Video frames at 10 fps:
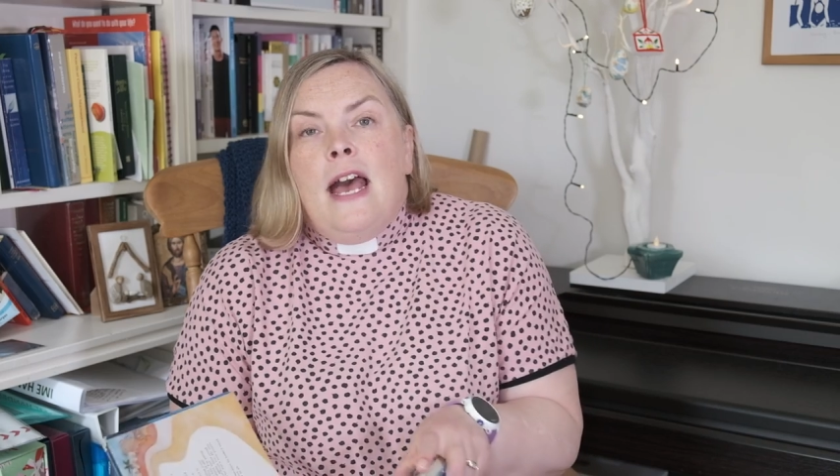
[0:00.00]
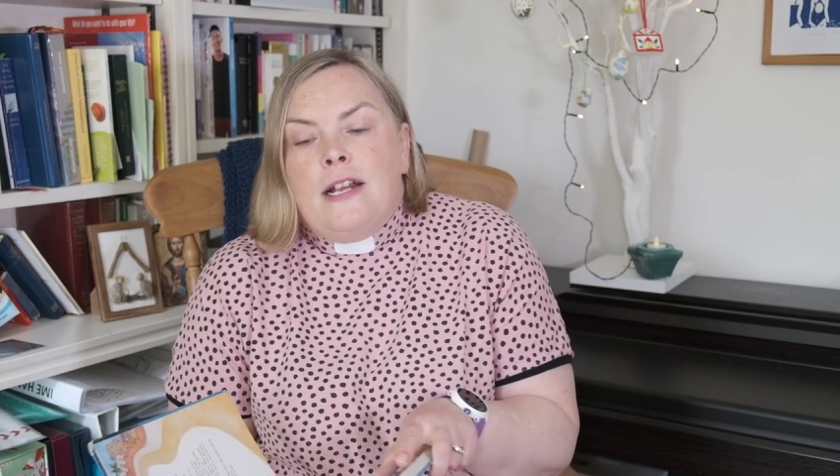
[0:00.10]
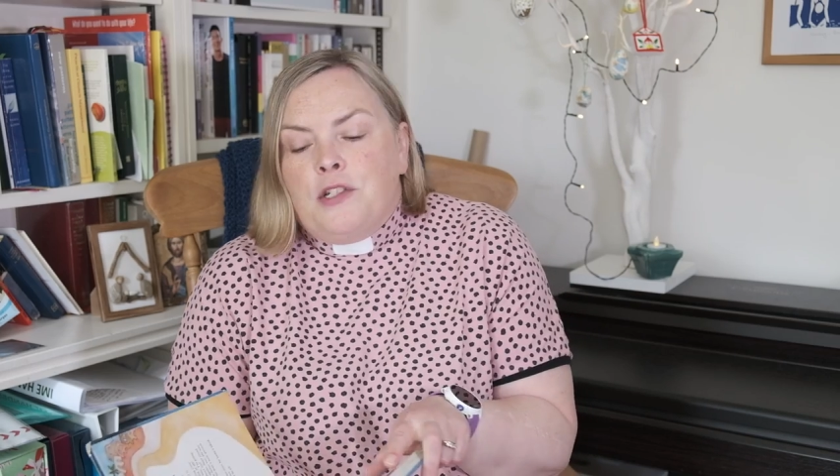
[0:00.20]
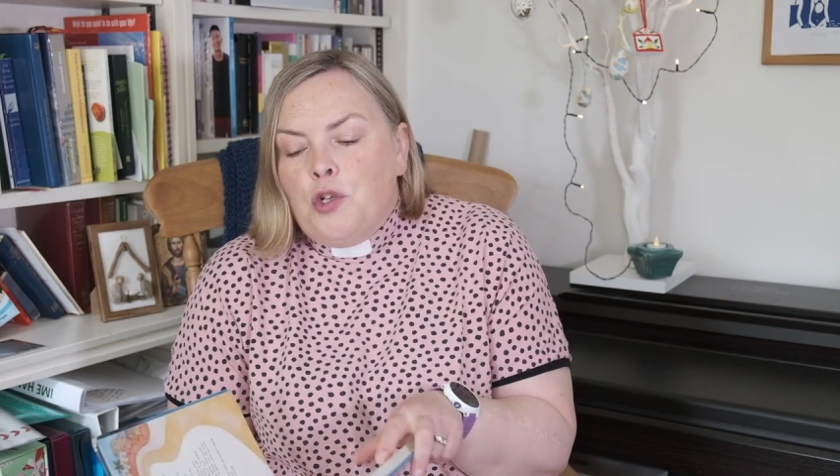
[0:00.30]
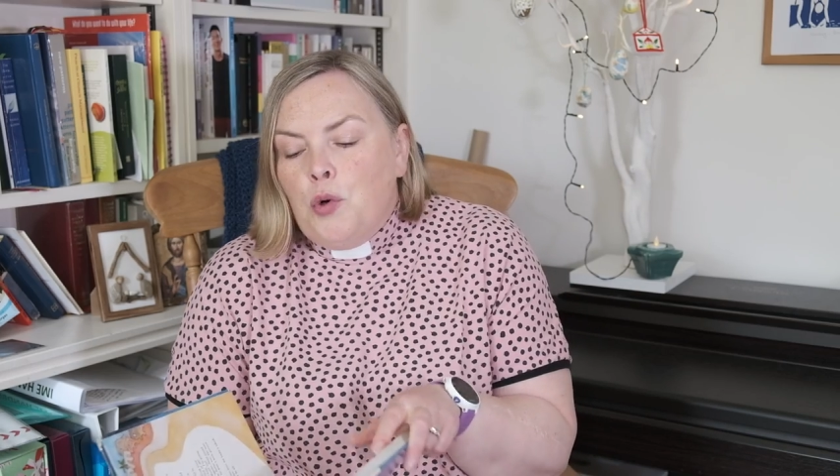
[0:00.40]

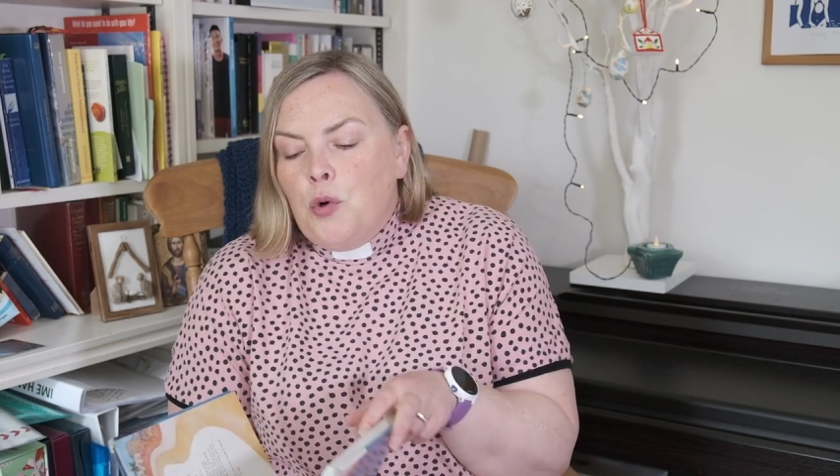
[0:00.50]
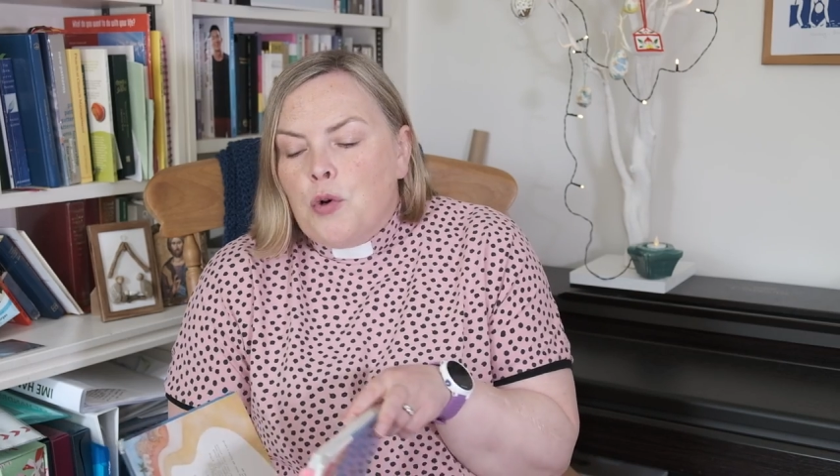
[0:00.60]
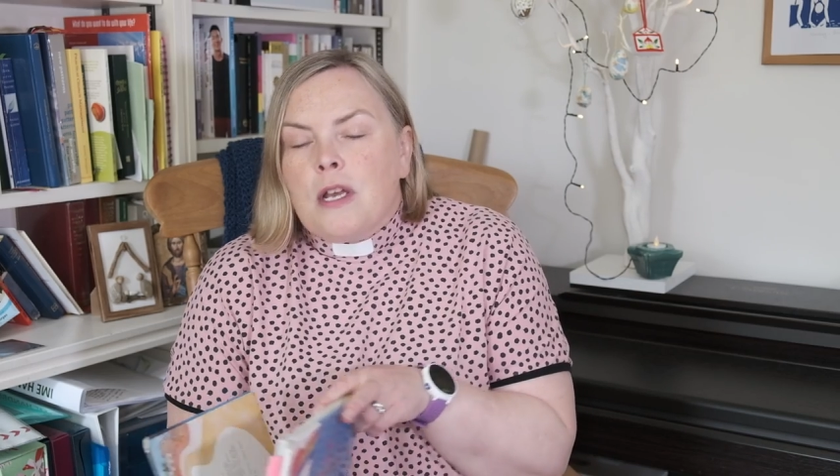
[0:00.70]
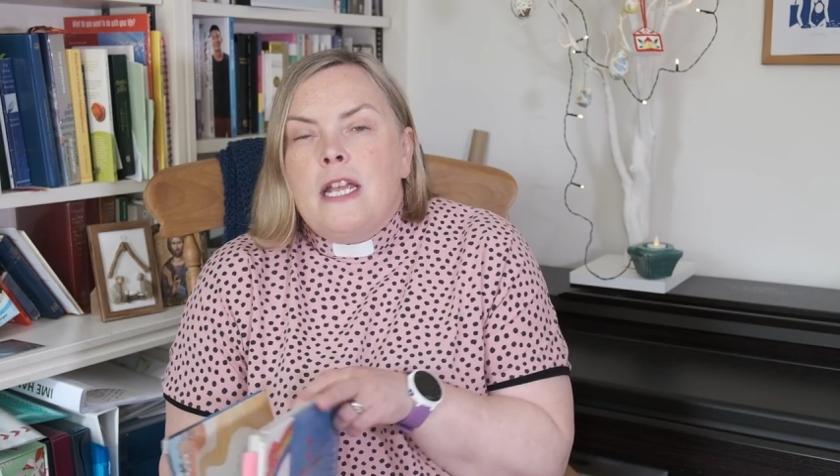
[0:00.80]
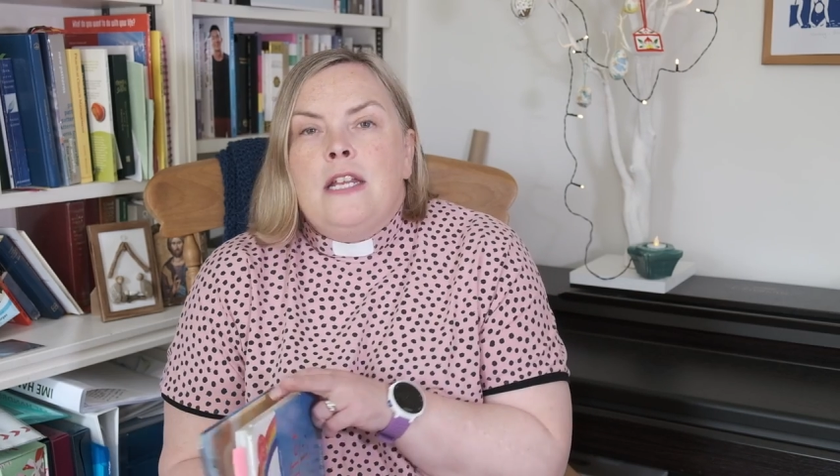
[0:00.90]
and
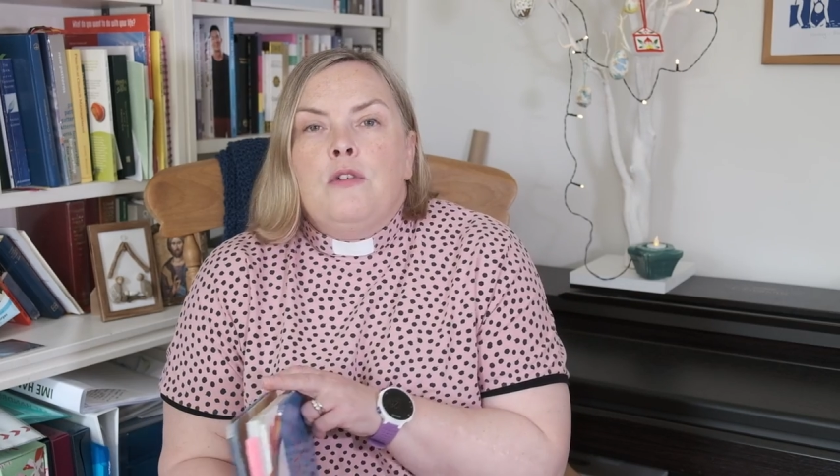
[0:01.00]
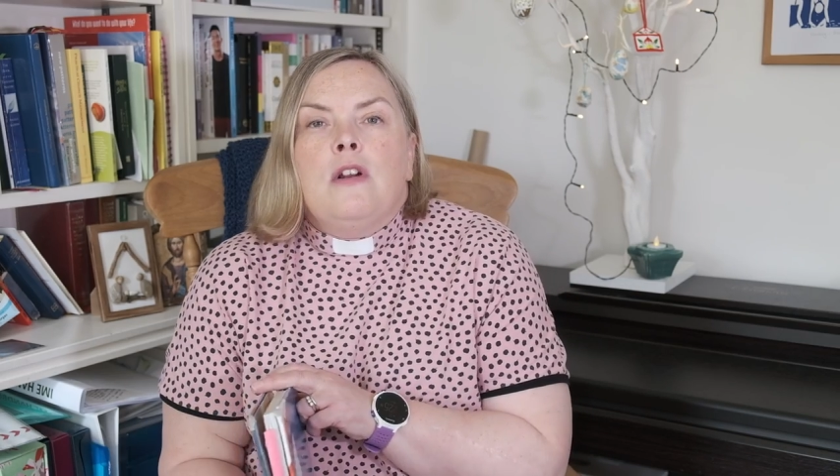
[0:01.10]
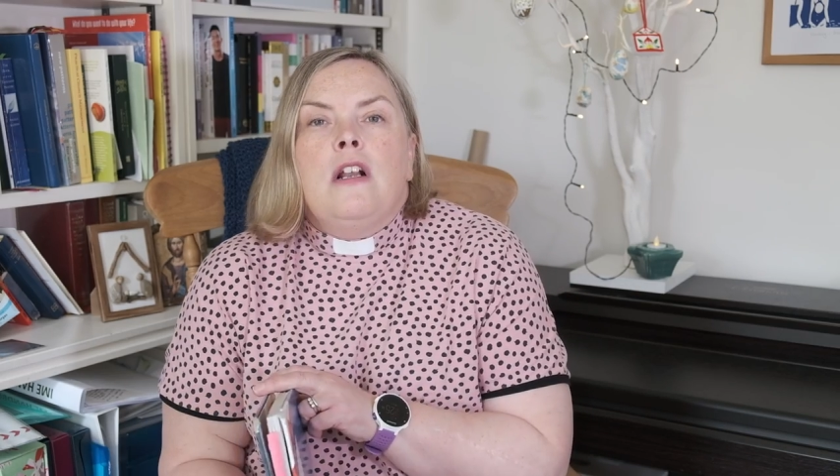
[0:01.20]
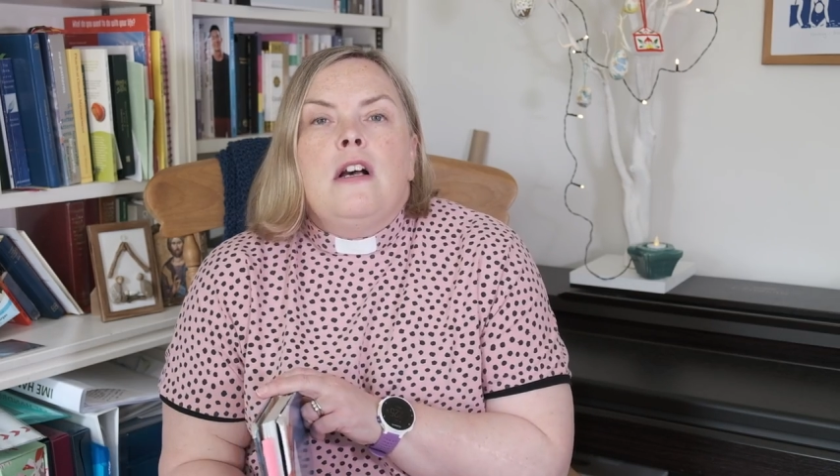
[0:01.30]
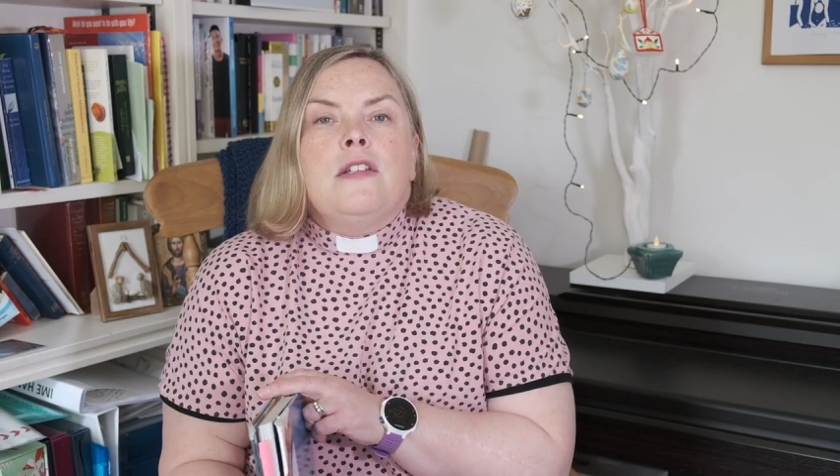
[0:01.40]
talk in your
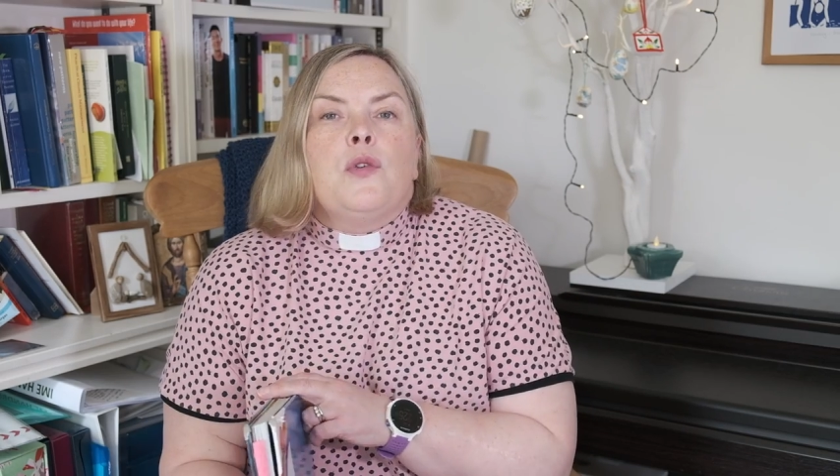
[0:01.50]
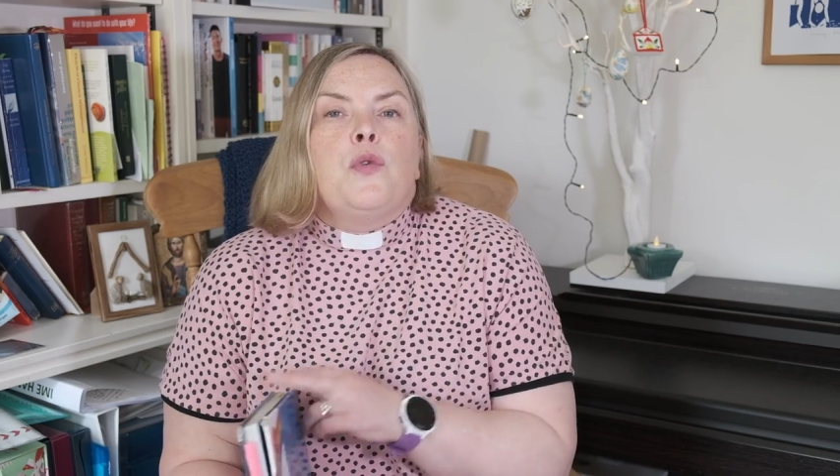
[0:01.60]
class,